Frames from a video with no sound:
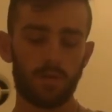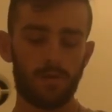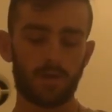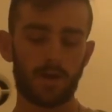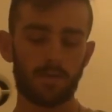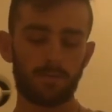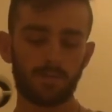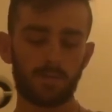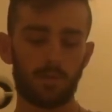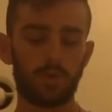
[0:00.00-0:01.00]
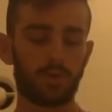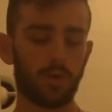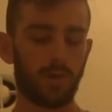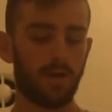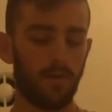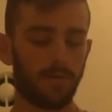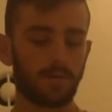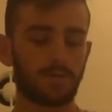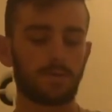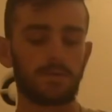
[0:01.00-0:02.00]
you do it,
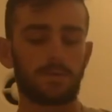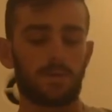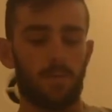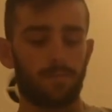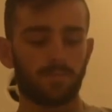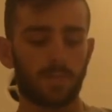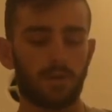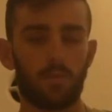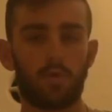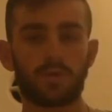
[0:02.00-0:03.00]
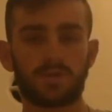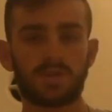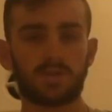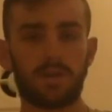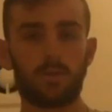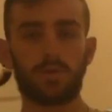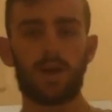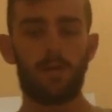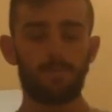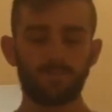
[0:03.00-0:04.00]
the more consistent it will
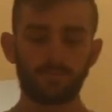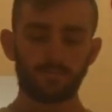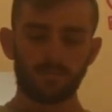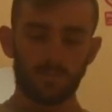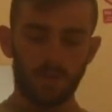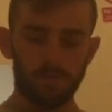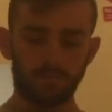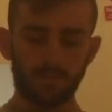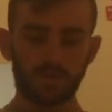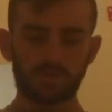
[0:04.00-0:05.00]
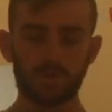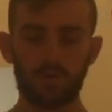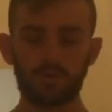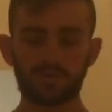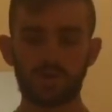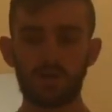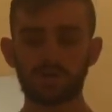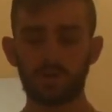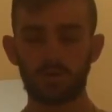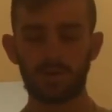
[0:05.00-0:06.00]
get. So start
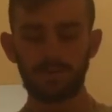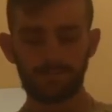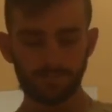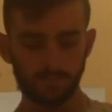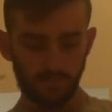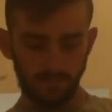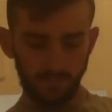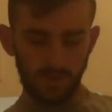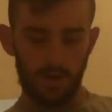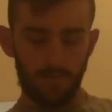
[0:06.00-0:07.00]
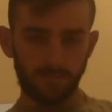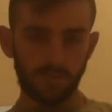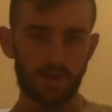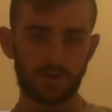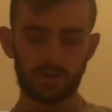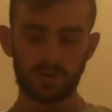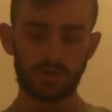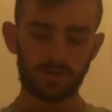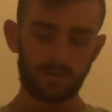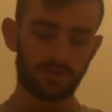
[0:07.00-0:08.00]
slowly, and just
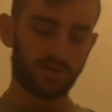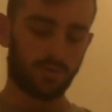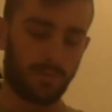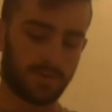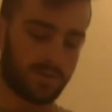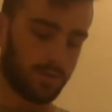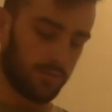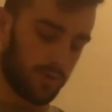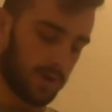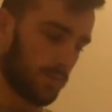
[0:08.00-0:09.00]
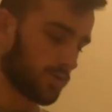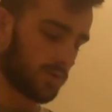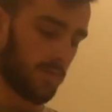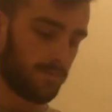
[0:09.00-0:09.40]
remember to do the rocking motion.